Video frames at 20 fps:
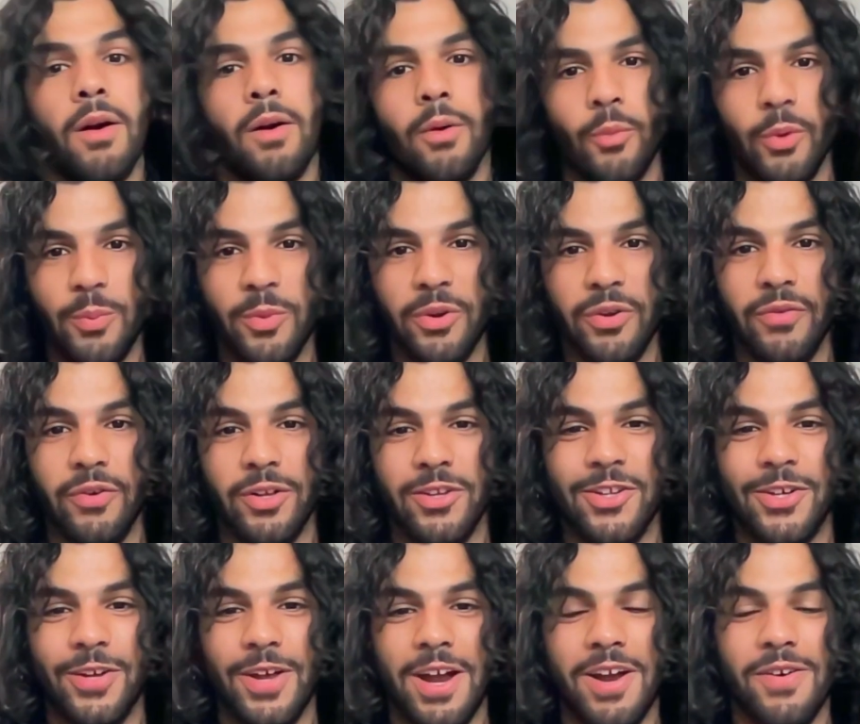We move on
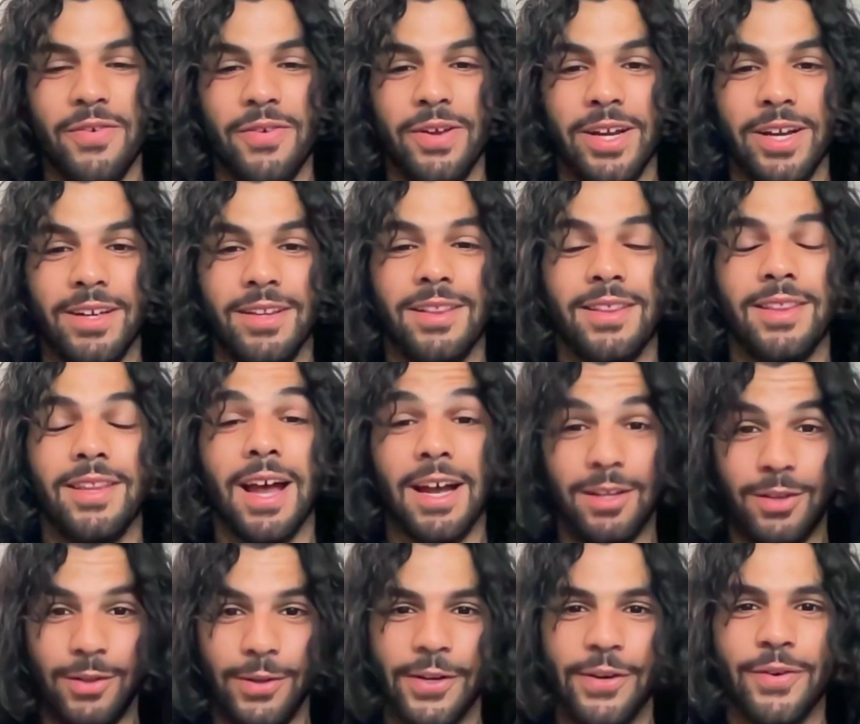to everything that I
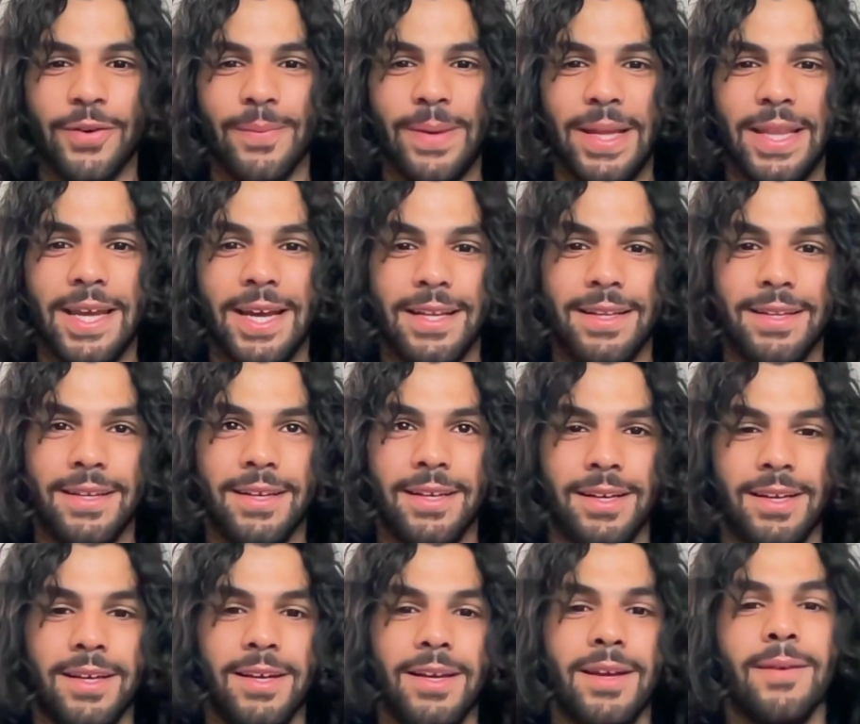took from my dad.
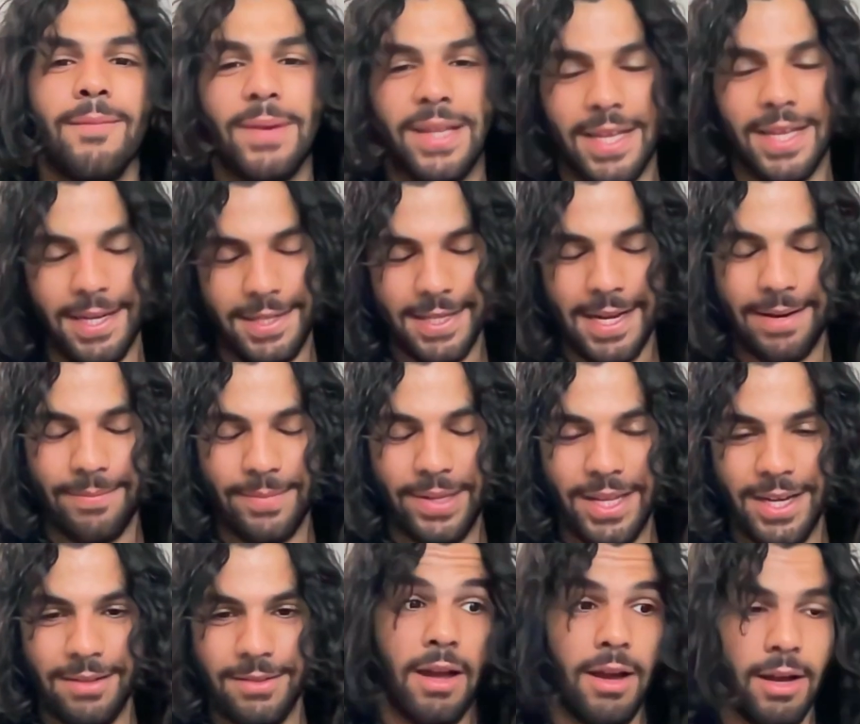My dad's
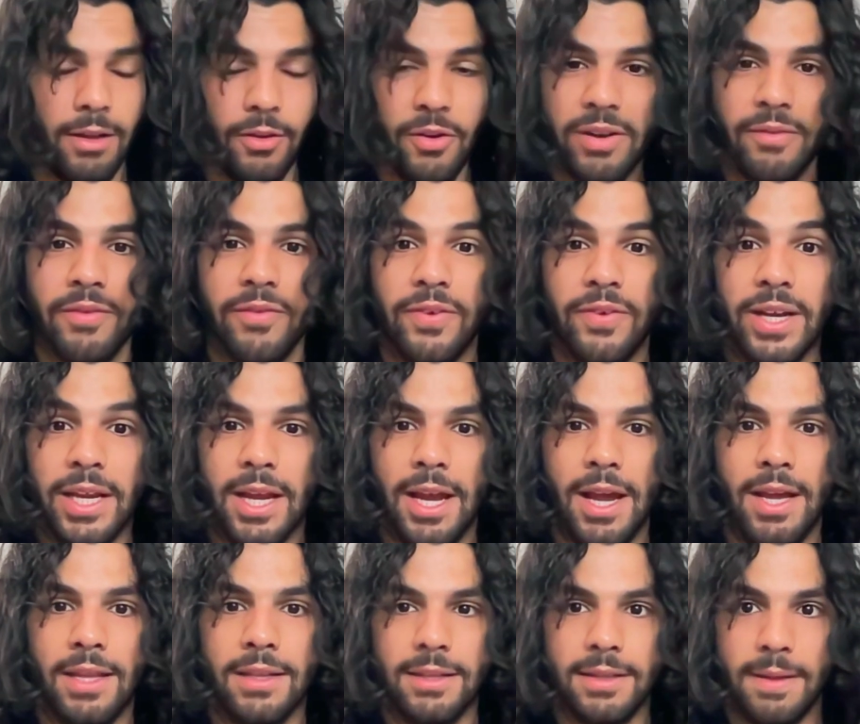hand-me-down. I don't even think he
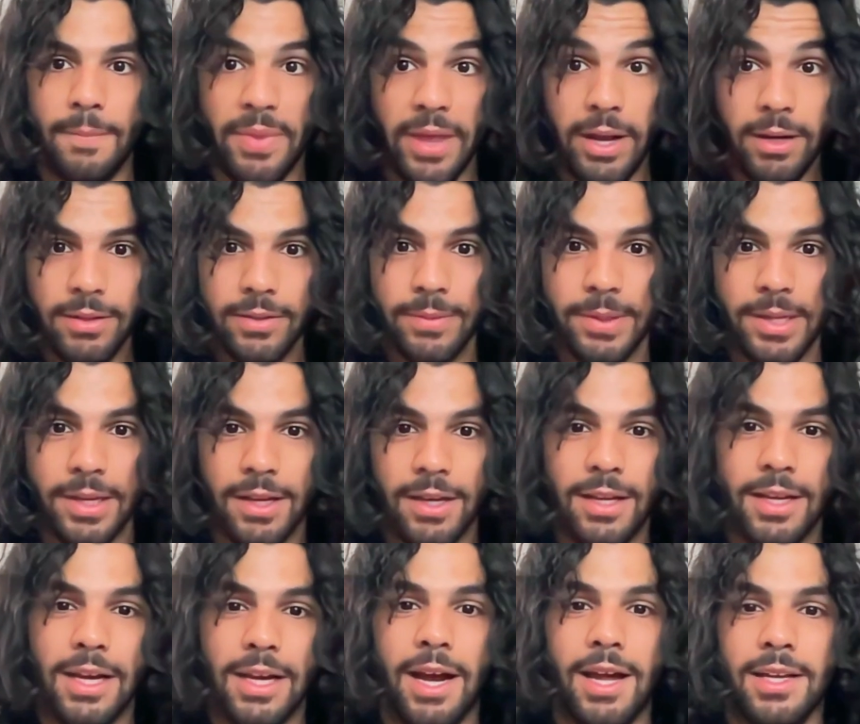handed them down to me.
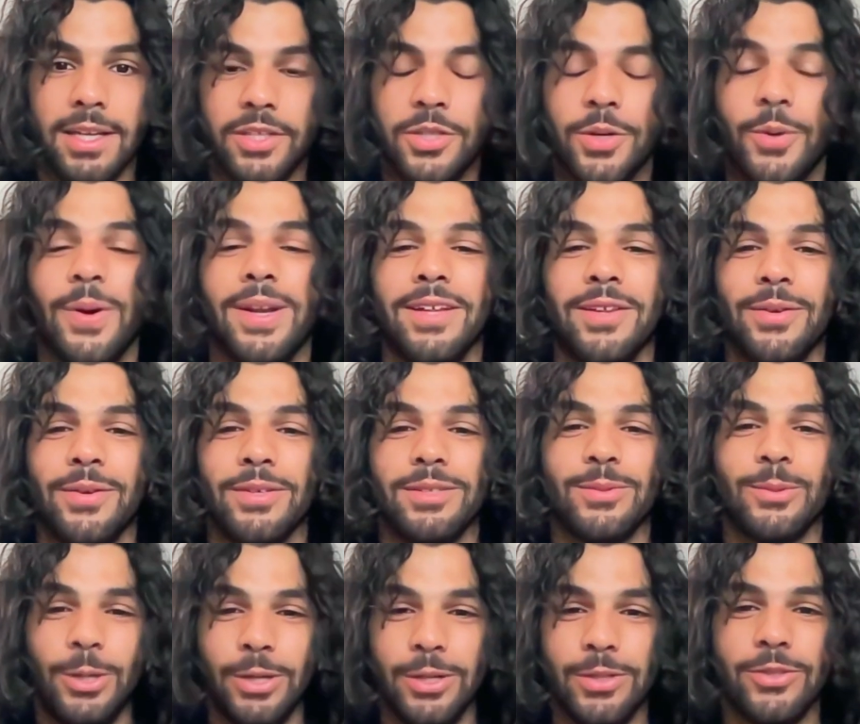I literally went into his
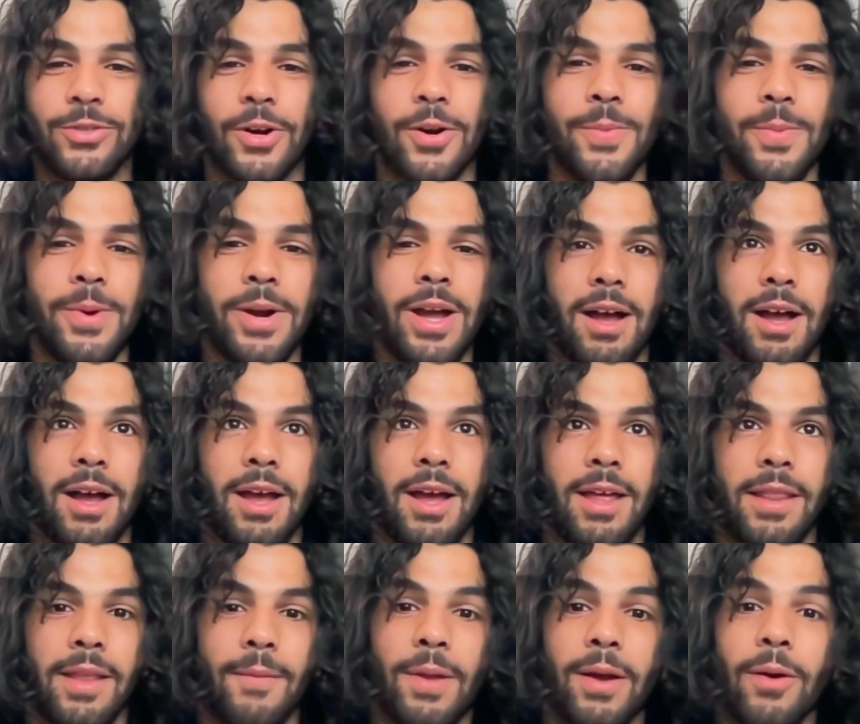wardrobe
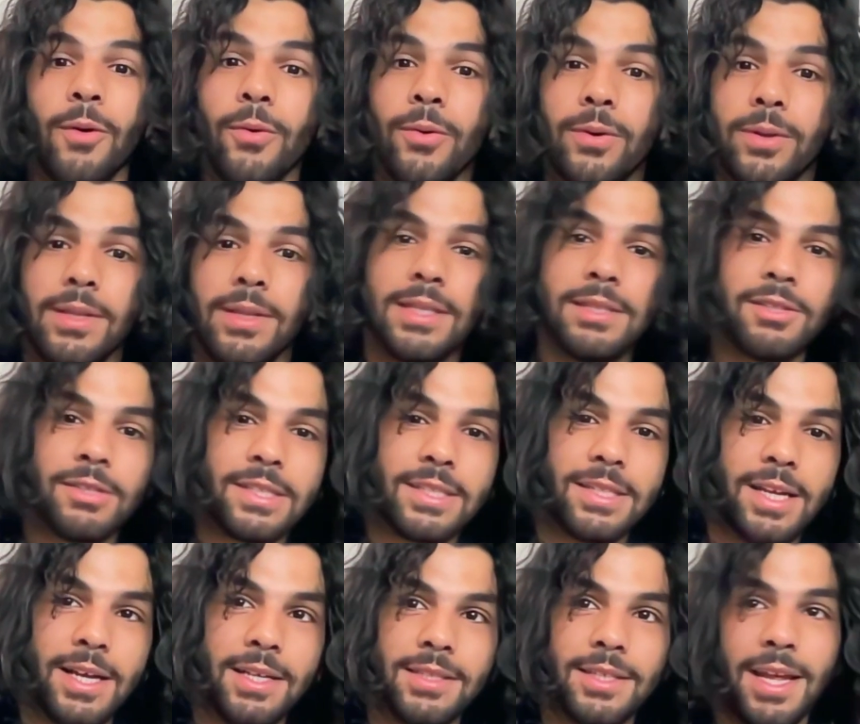and I'm like, oh, this looks
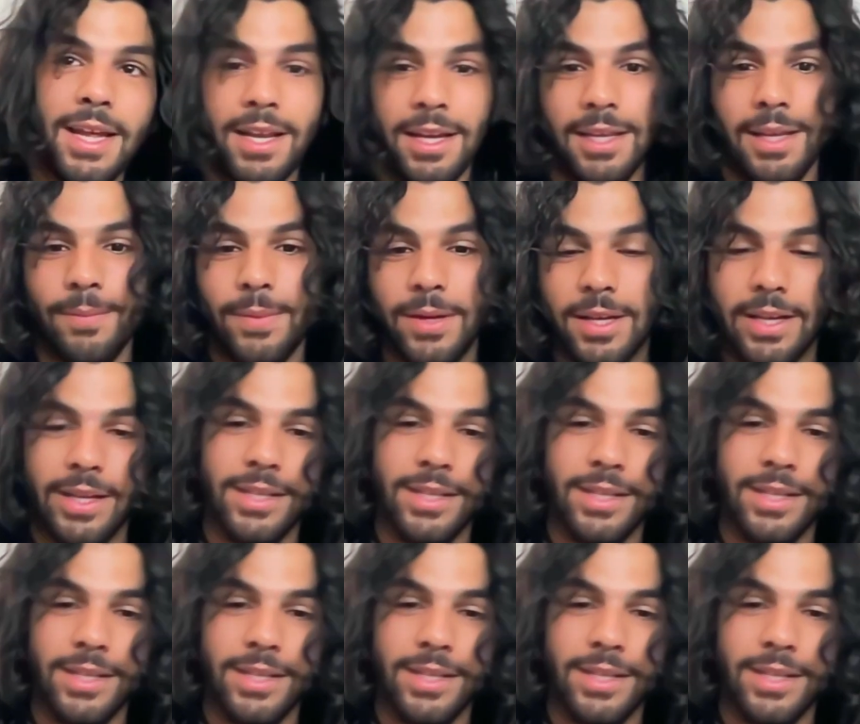nice. Can I keep it?